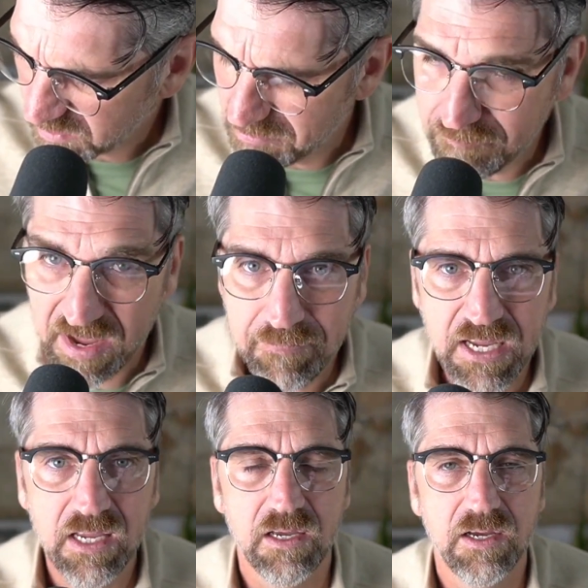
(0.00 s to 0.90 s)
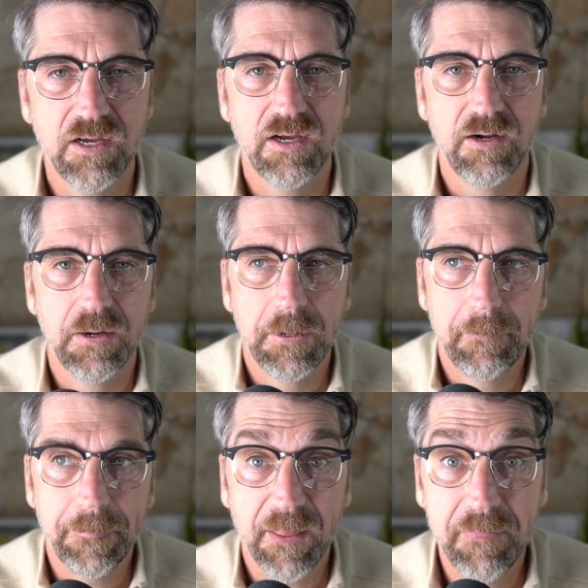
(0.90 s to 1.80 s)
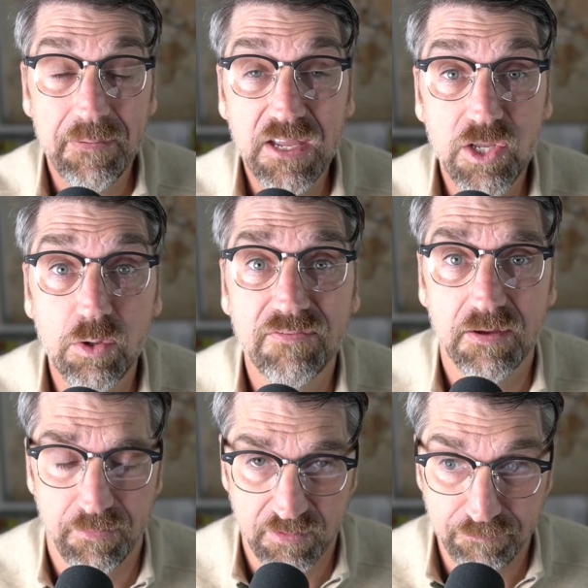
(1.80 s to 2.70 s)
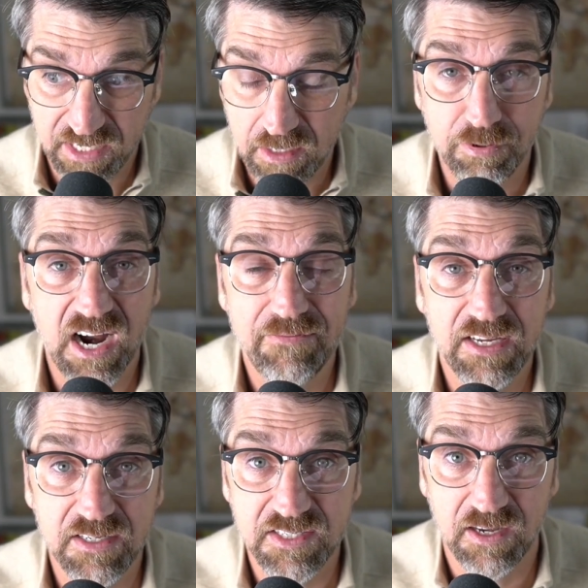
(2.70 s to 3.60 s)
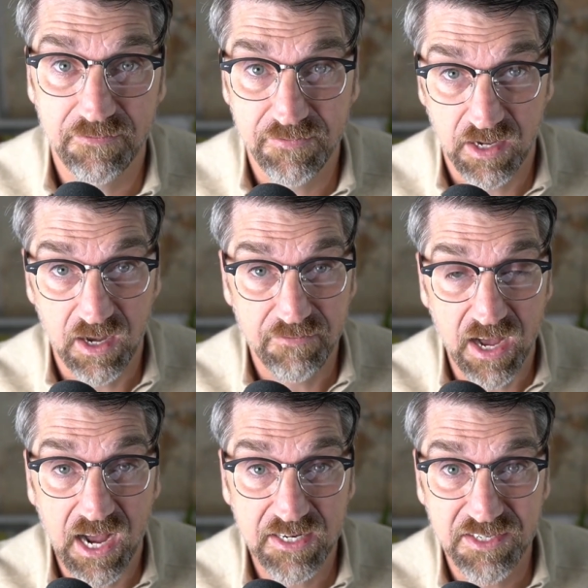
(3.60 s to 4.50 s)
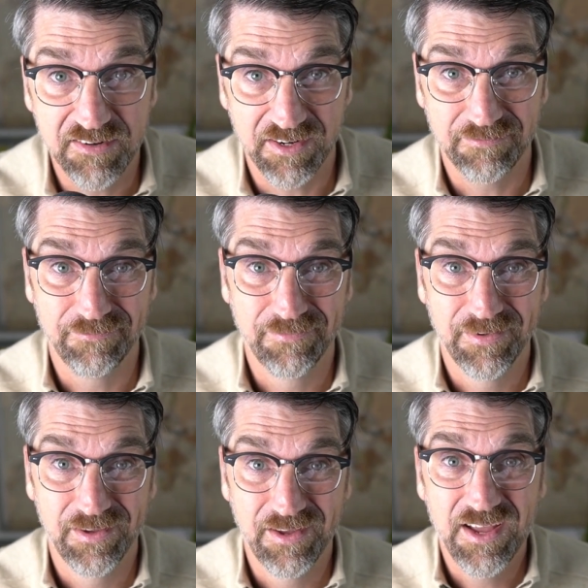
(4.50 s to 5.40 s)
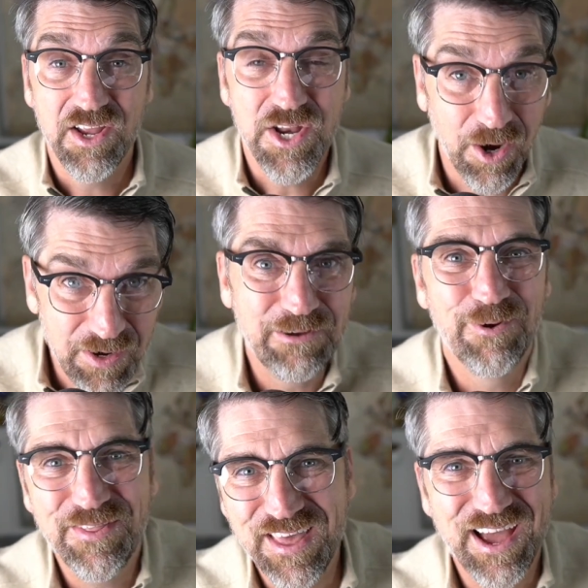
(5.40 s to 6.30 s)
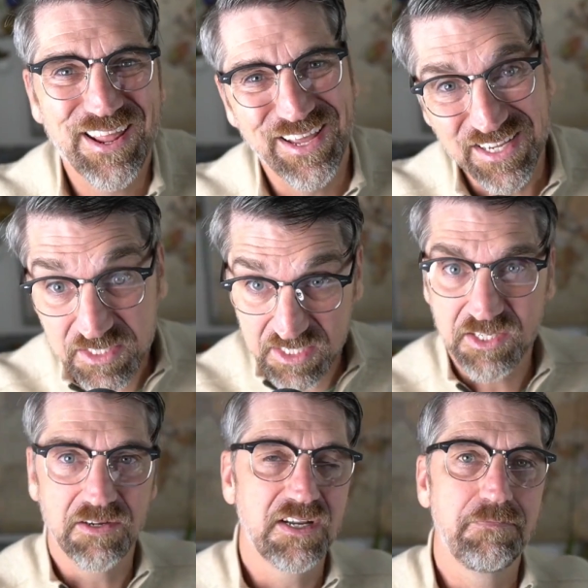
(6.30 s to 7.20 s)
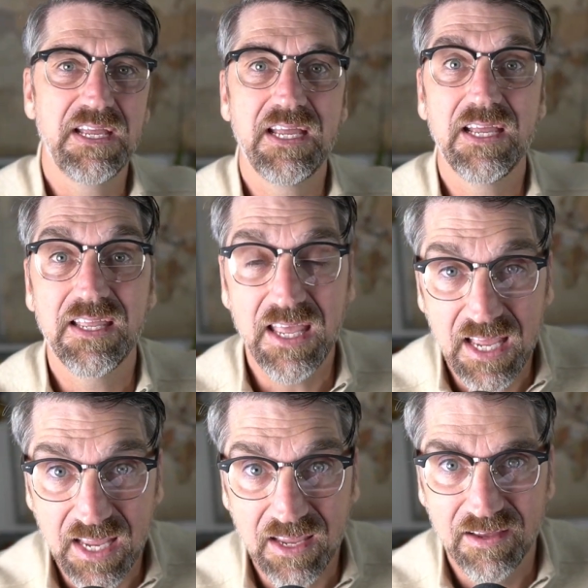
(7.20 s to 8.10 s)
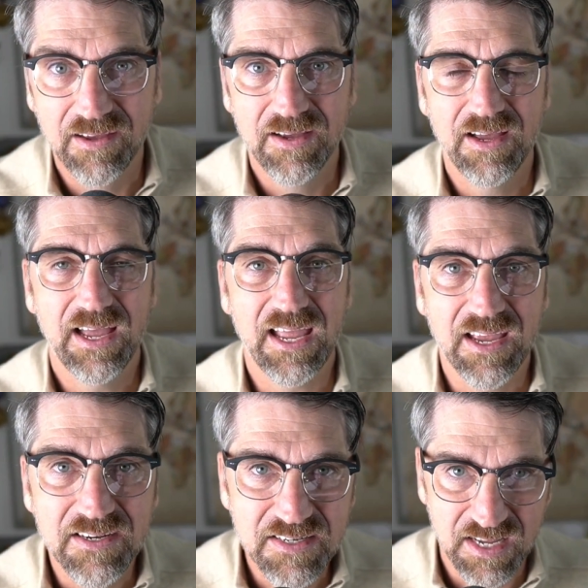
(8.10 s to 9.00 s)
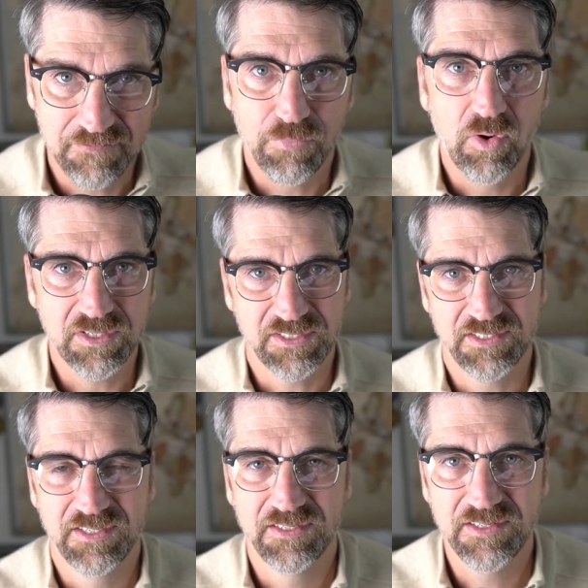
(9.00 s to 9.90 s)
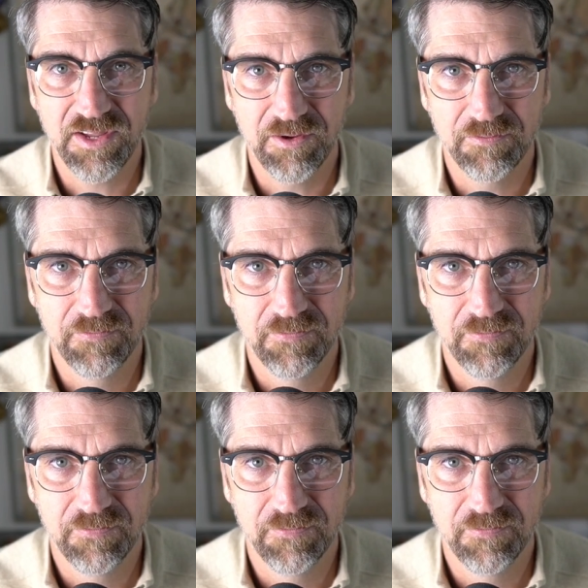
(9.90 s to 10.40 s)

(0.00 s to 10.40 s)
maybe you have been depriving yourself of oxygen. Knowing what that is going to be key and important to you.